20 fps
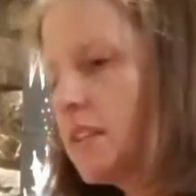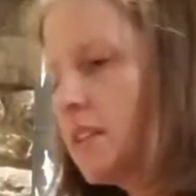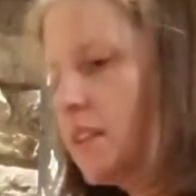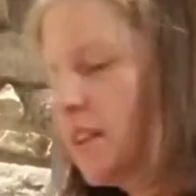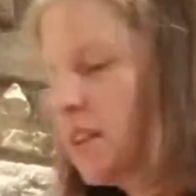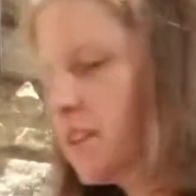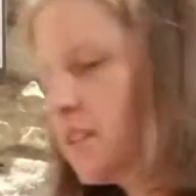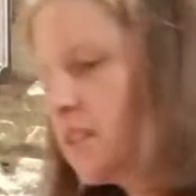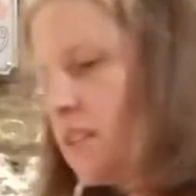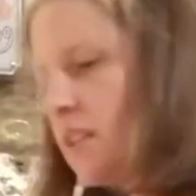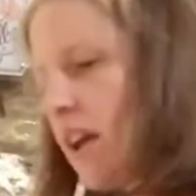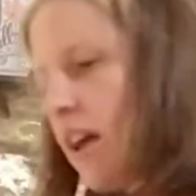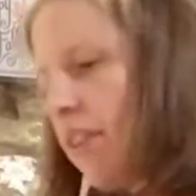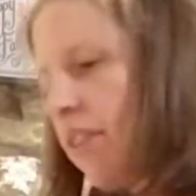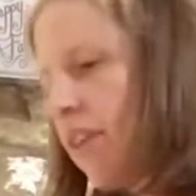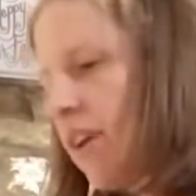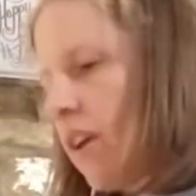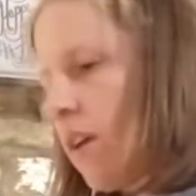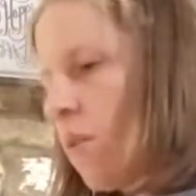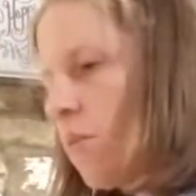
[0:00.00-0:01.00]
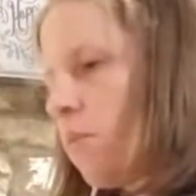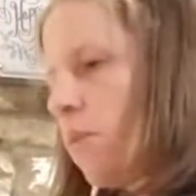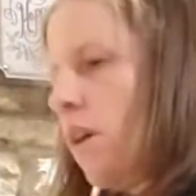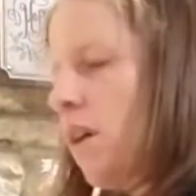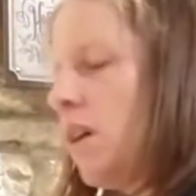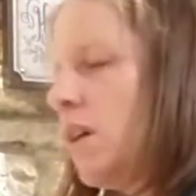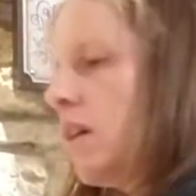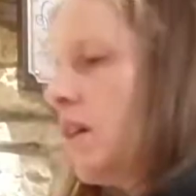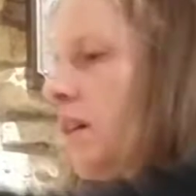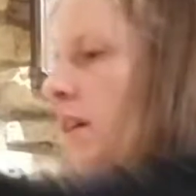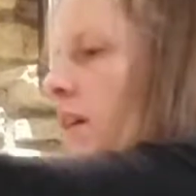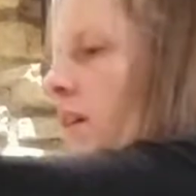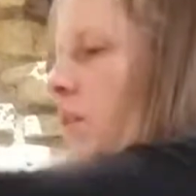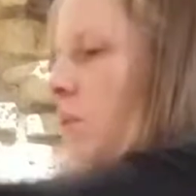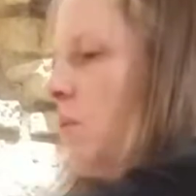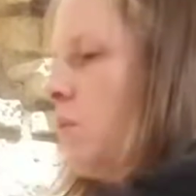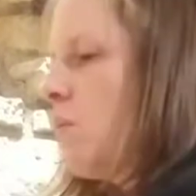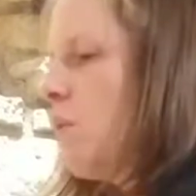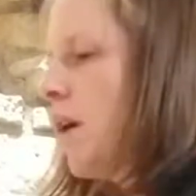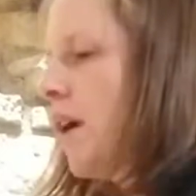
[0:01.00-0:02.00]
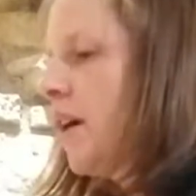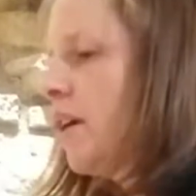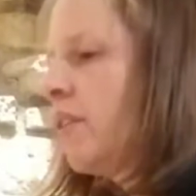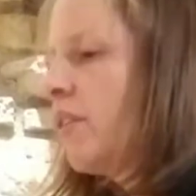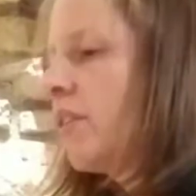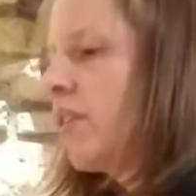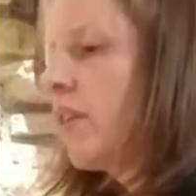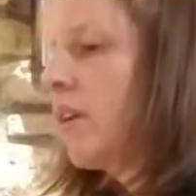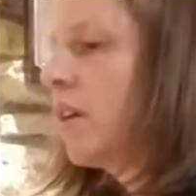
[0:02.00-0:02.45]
There's nothing wrong with